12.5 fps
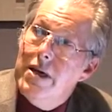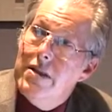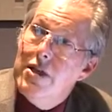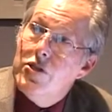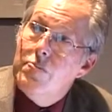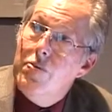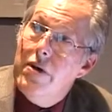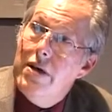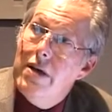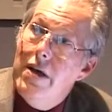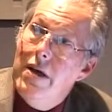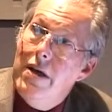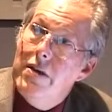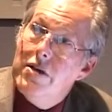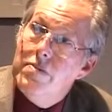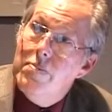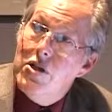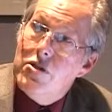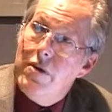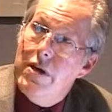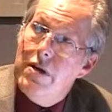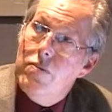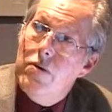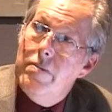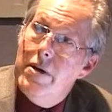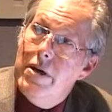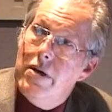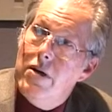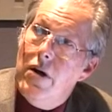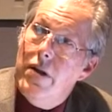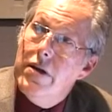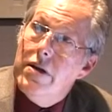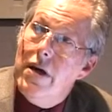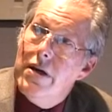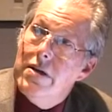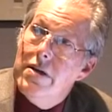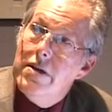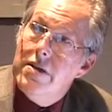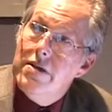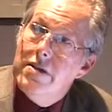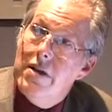At this point, there's much greater warming on all the continents.